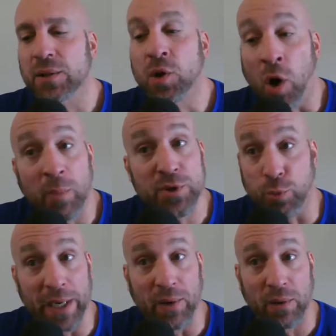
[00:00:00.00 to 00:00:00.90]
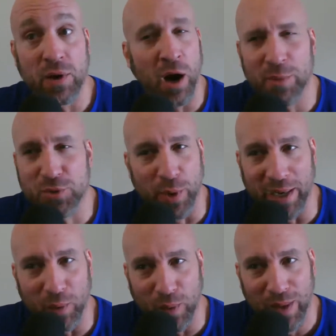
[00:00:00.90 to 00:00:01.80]
Karma's real. Karma's
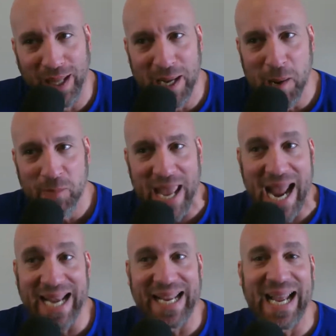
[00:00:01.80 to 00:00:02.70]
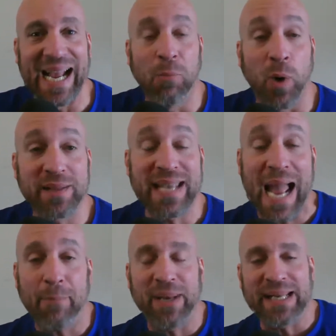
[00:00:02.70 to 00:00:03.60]
real. And what's
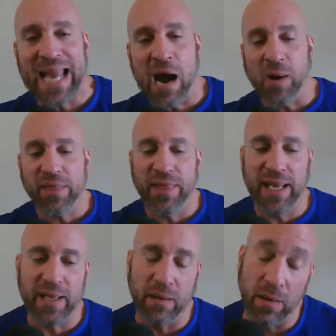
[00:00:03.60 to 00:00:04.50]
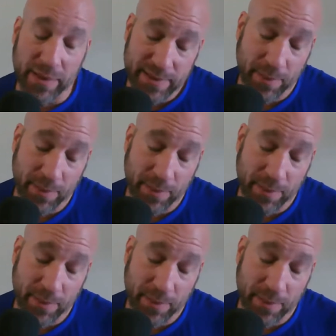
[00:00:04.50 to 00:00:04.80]
happening now, I think, or at least I'm